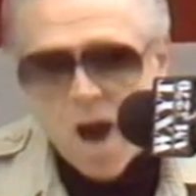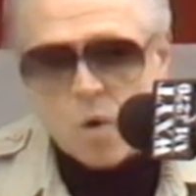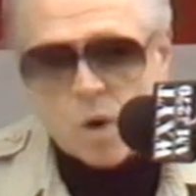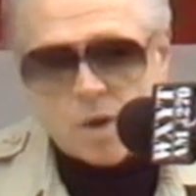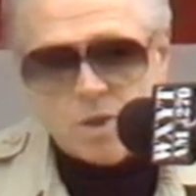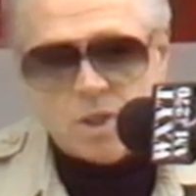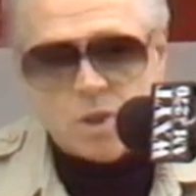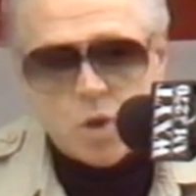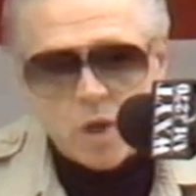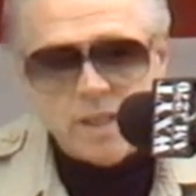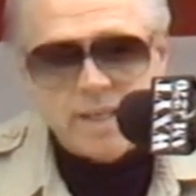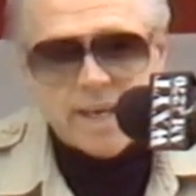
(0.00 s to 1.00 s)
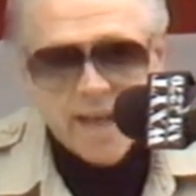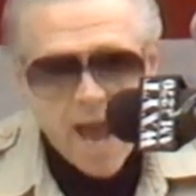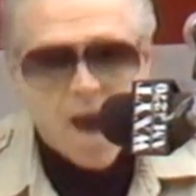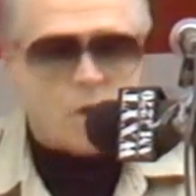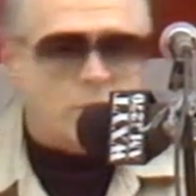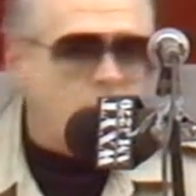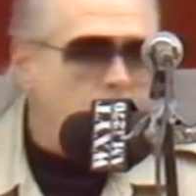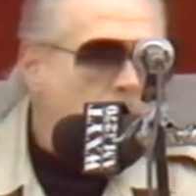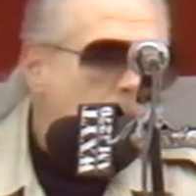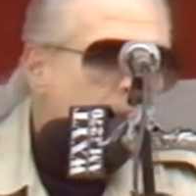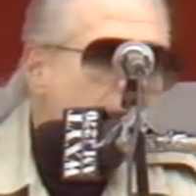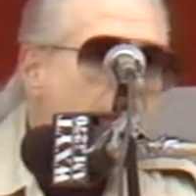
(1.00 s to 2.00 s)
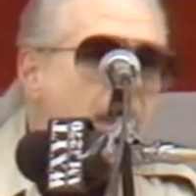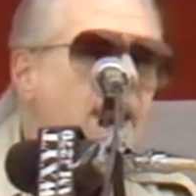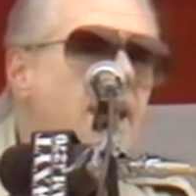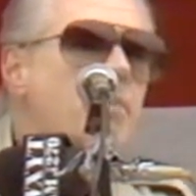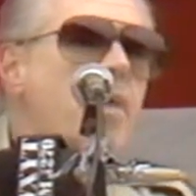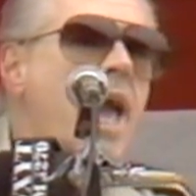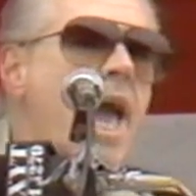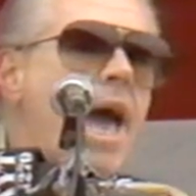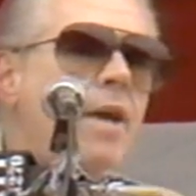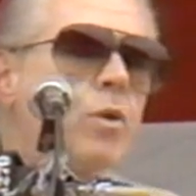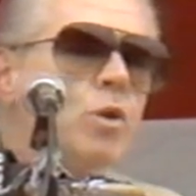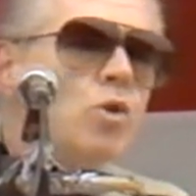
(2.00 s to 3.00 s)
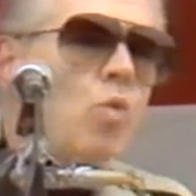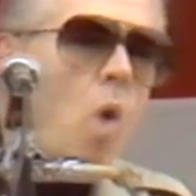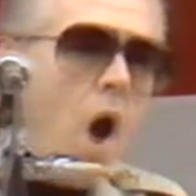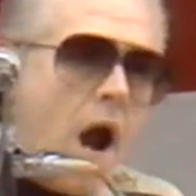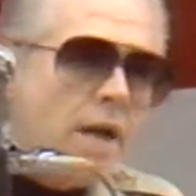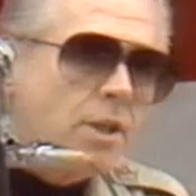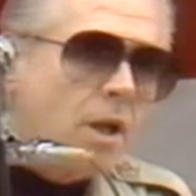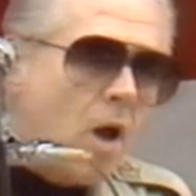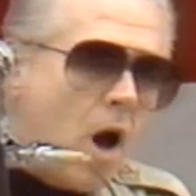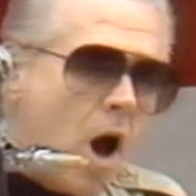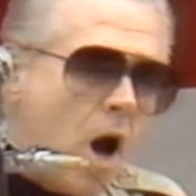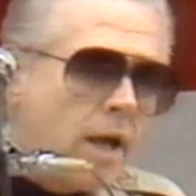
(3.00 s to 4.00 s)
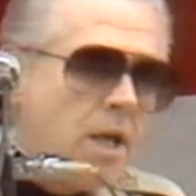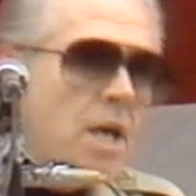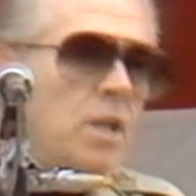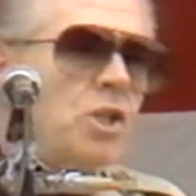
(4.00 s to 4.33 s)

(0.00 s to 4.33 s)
hours and couldn't get out. Any man who's walked along,